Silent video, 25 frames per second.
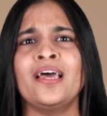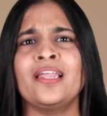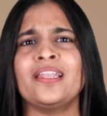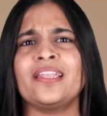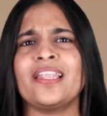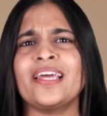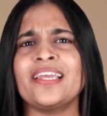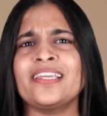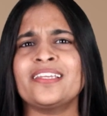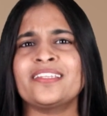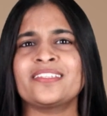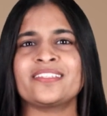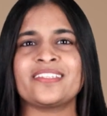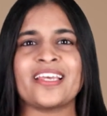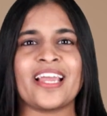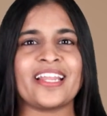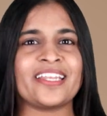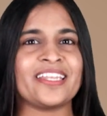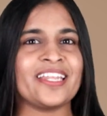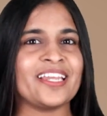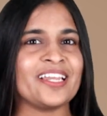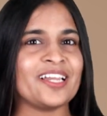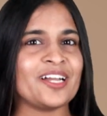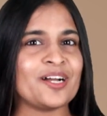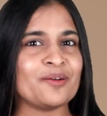like
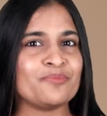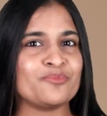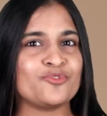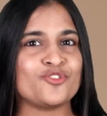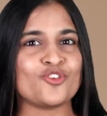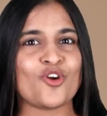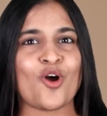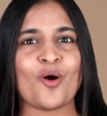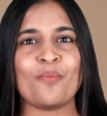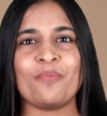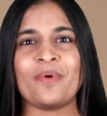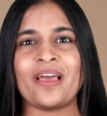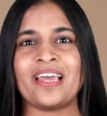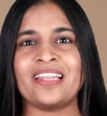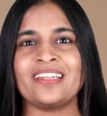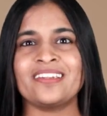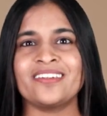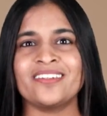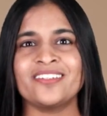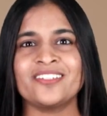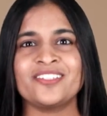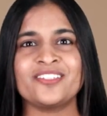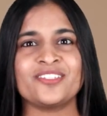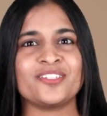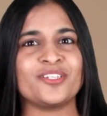setting up job
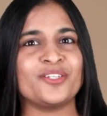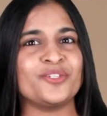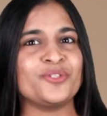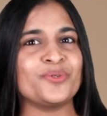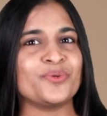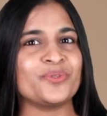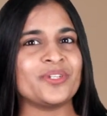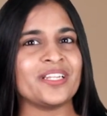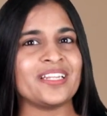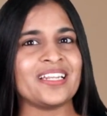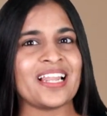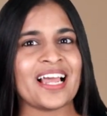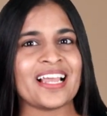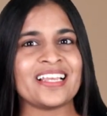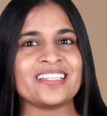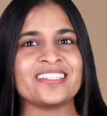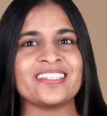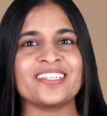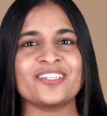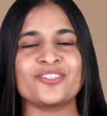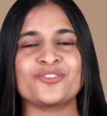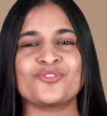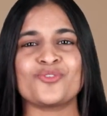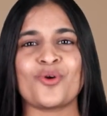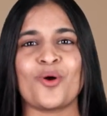alerts,
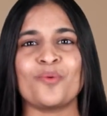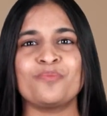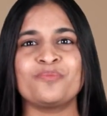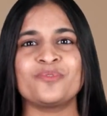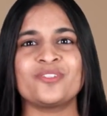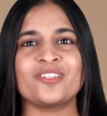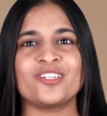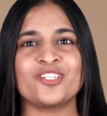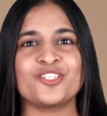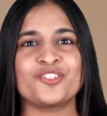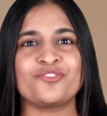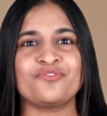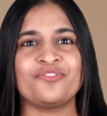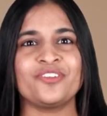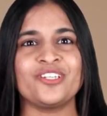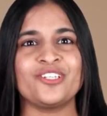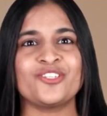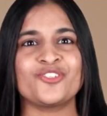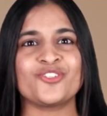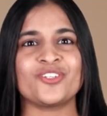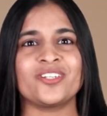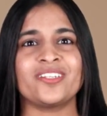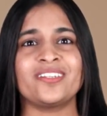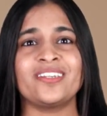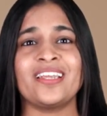utilizing job search
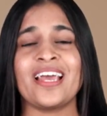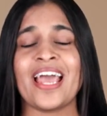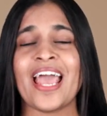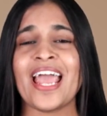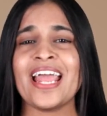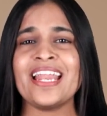feature,